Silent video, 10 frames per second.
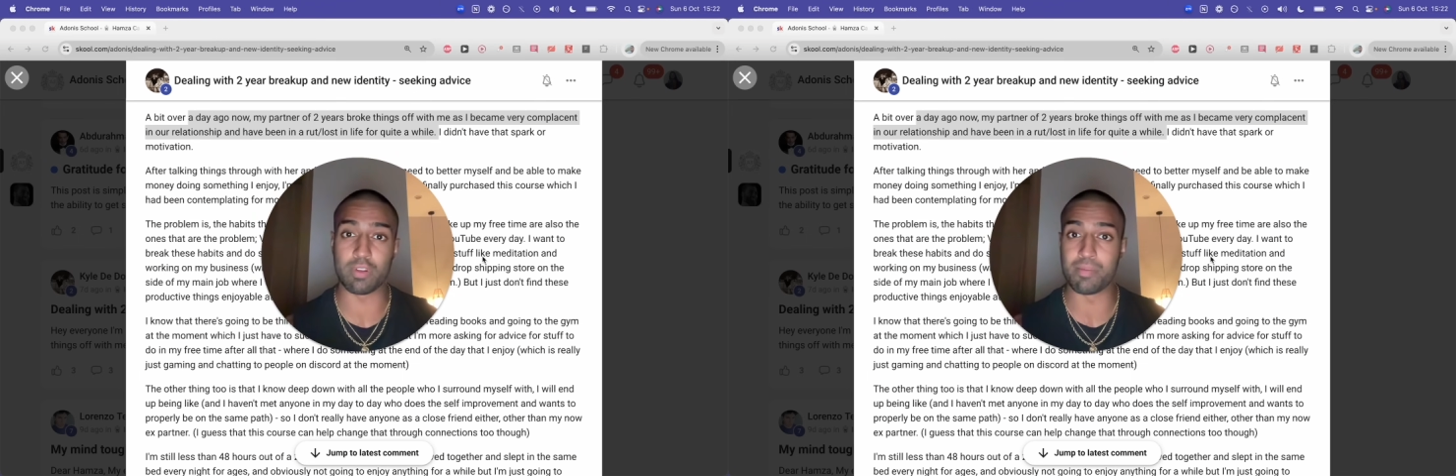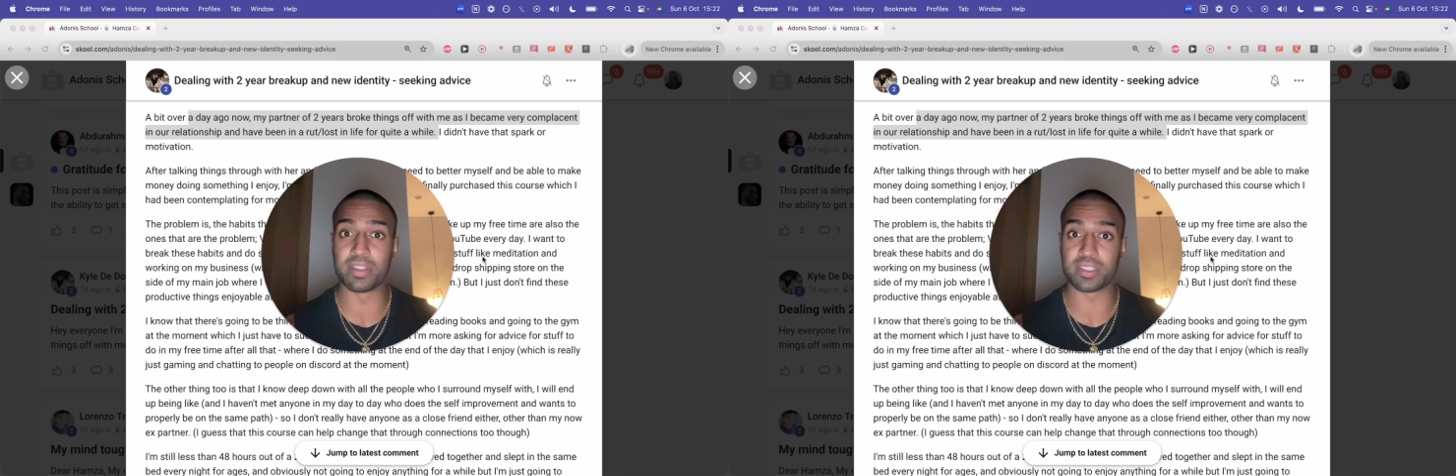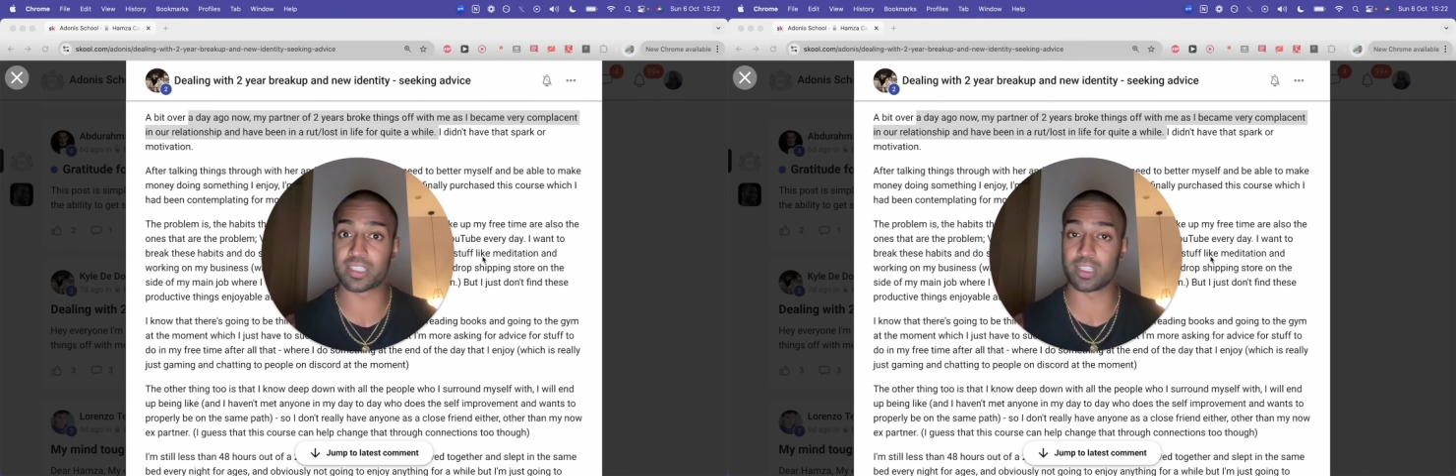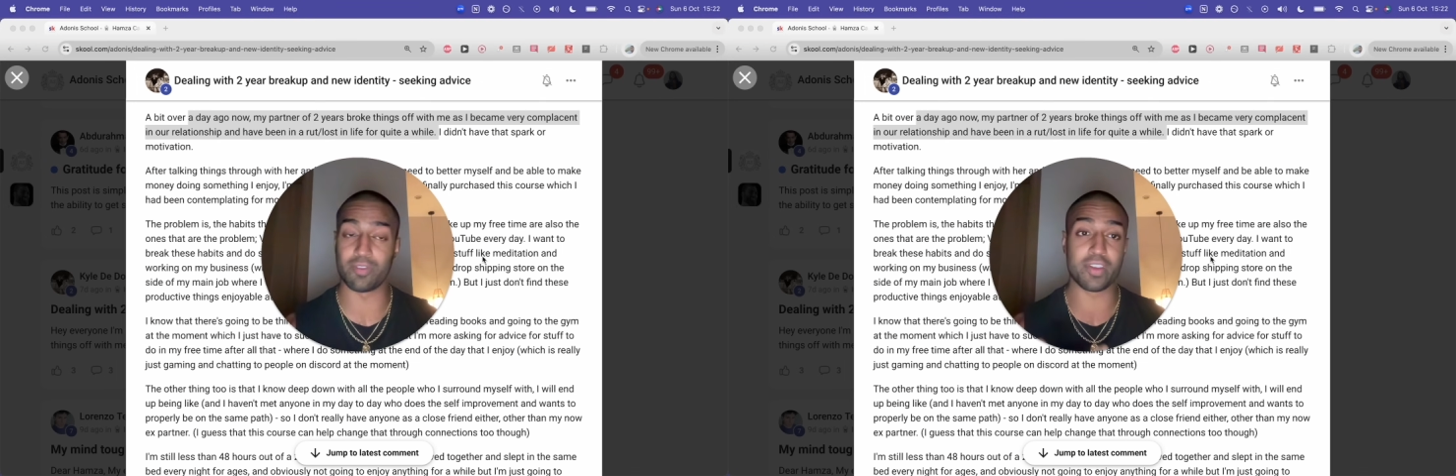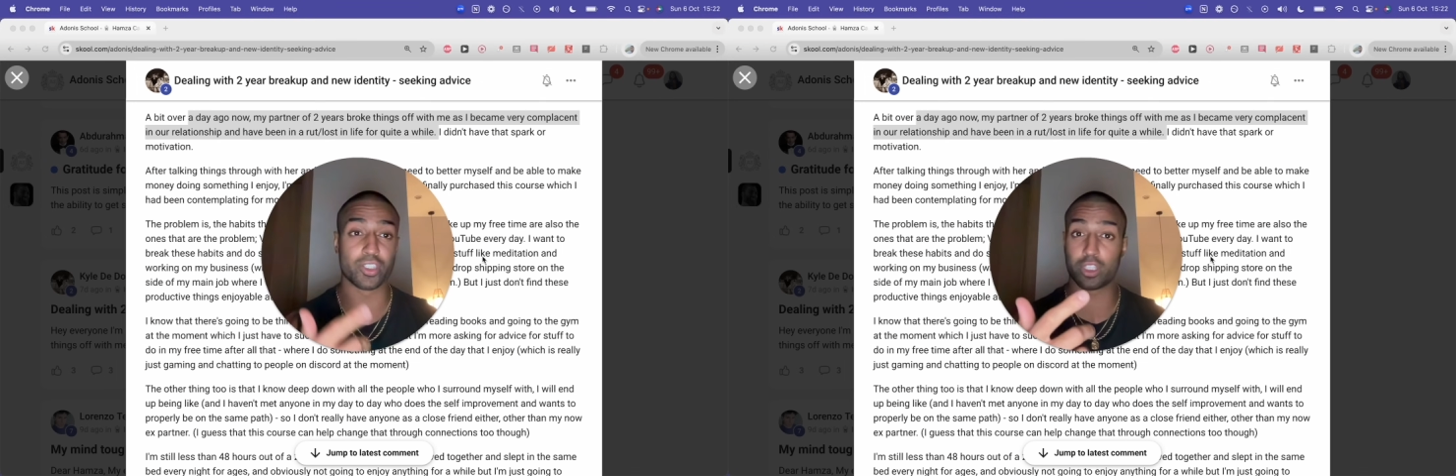months till
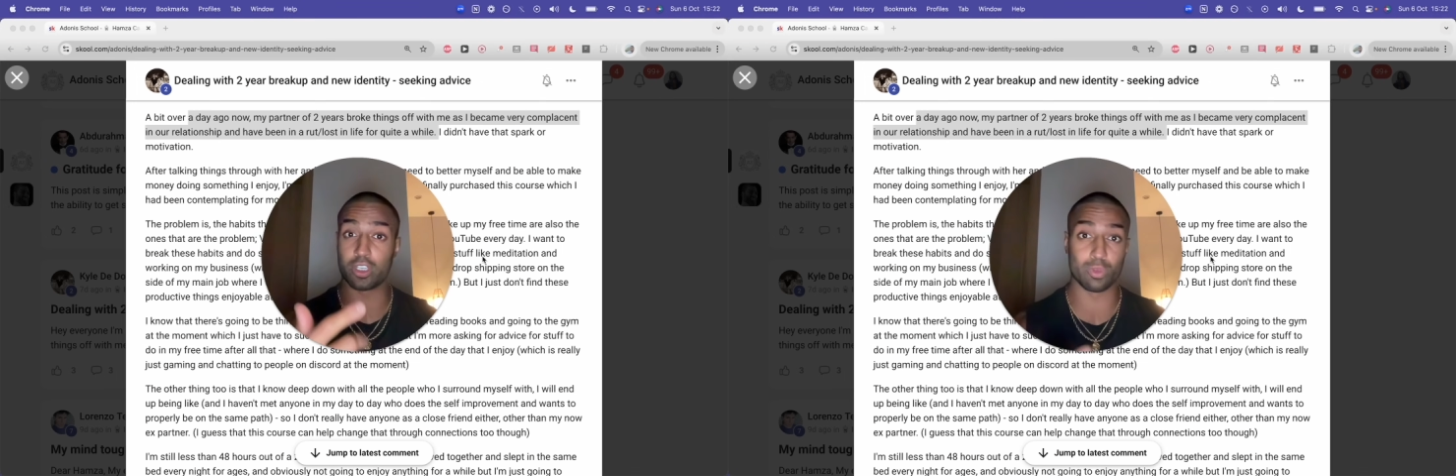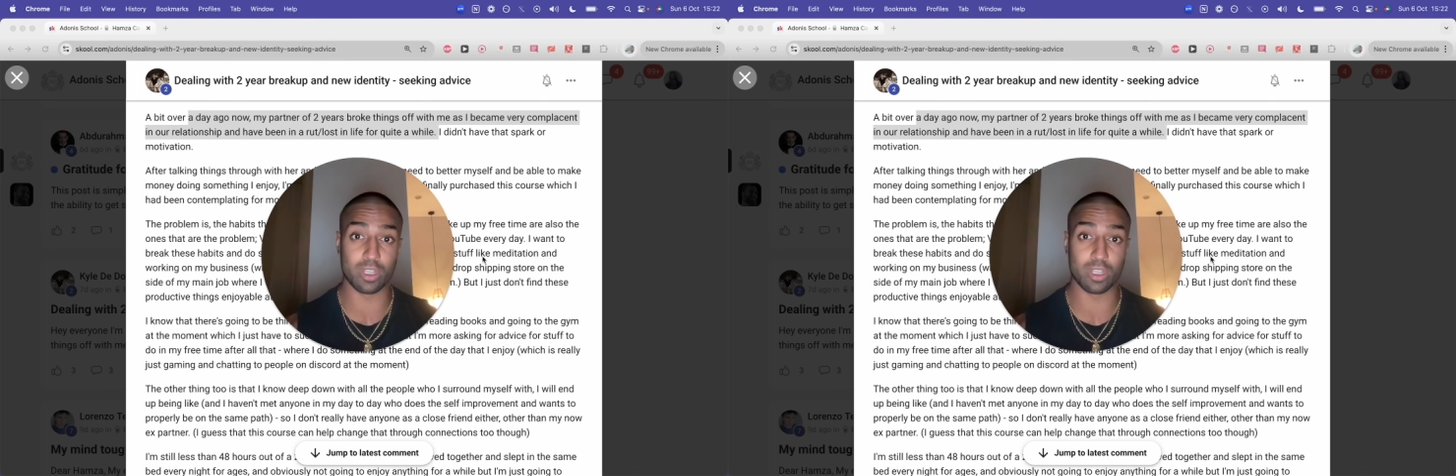eventually you